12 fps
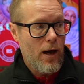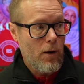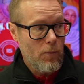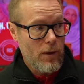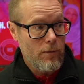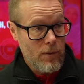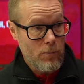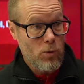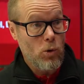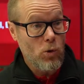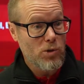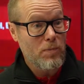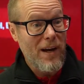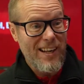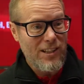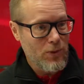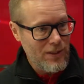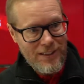we launched back
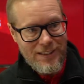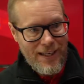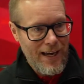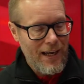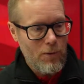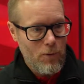in 2010,